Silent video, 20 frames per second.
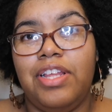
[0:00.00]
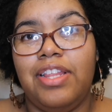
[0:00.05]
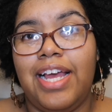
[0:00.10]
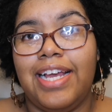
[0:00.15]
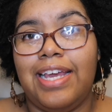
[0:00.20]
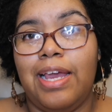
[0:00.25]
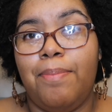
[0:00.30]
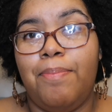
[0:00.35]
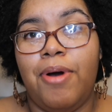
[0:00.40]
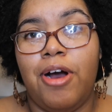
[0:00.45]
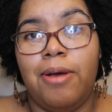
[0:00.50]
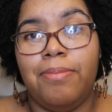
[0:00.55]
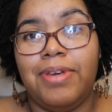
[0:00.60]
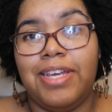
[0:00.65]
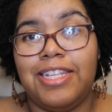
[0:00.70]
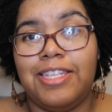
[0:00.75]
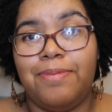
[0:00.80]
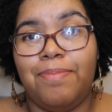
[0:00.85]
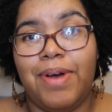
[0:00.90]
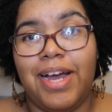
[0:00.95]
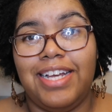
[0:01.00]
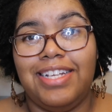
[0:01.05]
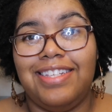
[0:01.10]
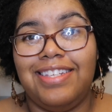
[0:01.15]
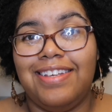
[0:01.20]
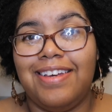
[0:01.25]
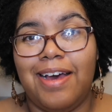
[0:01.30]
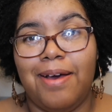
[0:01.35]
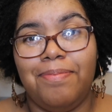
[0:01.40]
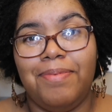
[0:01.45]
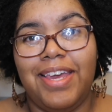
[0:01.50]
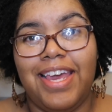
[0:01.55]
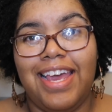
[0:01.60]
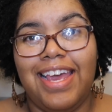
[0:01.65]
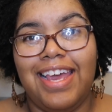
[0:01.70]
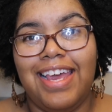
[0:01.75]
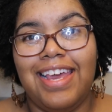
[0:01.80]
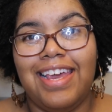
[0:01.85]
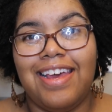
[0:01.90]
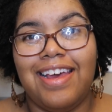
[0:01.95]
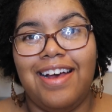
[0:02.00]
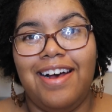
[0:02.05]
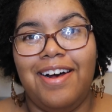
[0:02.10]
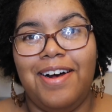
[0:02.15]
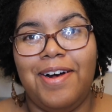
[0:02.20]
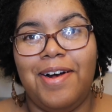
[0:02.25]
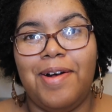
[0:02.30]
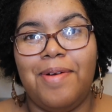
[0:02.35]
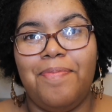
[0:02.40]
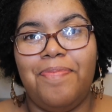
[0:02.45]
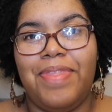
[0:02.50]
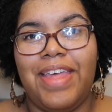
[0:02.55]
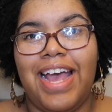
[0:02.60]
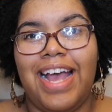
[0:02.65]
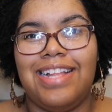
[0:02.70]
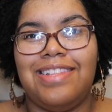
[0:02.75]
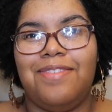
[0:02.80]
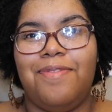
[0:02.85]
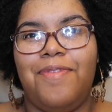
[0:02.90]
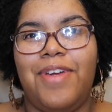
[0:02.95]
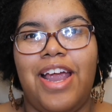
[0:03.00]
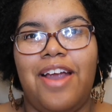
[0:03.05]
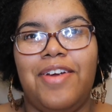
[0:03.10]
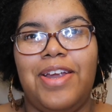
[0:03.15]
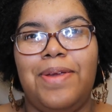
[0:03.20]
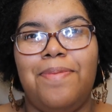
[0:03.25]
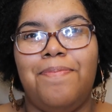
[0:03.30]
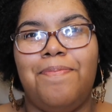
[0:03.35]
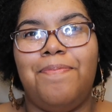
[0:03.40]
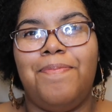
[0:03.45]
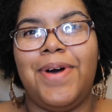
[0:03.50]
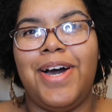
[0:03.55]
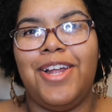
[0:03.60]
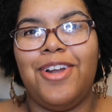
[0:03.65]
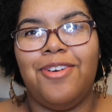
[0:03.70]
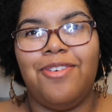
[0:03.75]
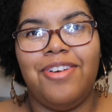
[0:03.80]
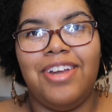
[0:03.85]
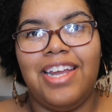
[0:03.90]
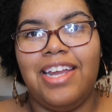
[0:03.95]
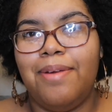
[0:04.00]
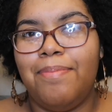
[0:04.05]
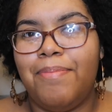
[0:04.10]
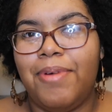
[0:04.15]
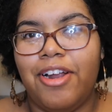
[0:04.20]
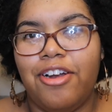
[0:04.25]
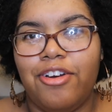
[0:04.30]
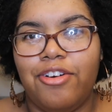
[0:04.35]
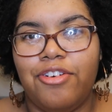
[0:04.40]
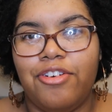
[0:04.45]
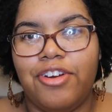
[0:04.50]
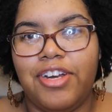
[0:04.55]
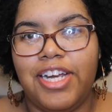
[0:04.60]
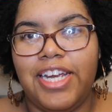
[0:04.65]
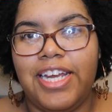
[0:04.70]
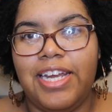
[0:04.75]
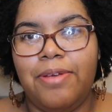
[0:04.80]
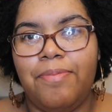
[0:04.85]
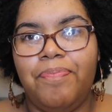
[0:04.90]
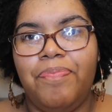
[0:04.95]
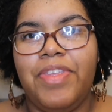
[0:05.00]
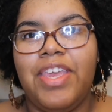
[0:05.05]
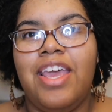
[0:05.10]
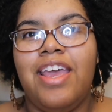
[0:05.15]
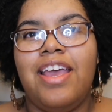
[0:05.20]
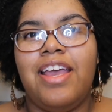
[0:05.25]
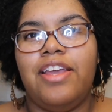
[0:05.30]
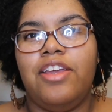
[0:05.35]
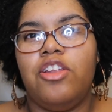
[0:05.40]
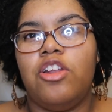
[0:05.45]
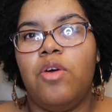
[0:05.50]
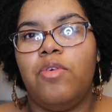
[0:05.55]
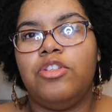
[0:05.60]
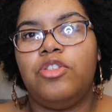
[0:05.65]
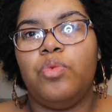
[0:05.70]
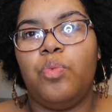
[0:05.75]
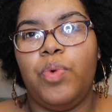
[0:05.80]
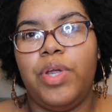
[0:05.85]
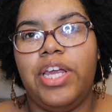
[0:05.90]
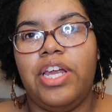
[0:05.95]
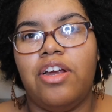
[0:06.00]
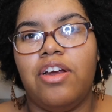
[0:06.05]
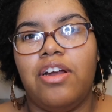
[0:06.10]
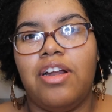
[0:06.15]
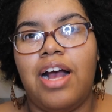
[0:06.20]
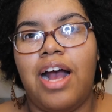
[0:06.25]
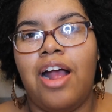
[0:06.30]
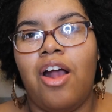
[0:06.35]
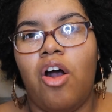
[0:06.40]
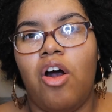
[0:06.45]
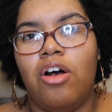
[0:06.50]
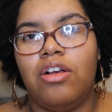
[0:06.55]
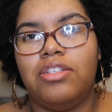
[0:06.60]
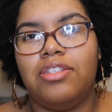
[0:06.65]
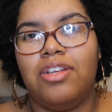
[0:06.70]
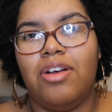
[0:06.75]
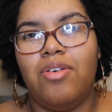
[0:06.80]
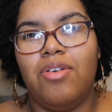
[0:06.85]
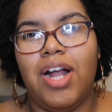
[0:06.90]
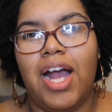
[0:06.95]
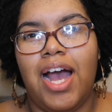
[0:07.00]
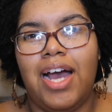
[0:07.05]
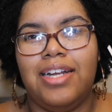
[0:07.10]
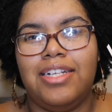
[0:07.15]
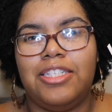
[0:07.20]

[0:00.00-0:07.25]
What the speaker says: like a pumpkin spice cupcake that's very buttery, buttercream. And you know what's weird? I also kind